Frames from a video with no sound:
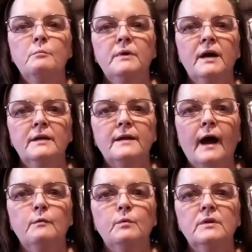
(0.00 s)
but
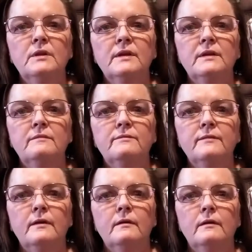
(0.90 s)
I will leave
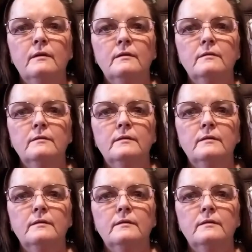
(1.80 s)
uh,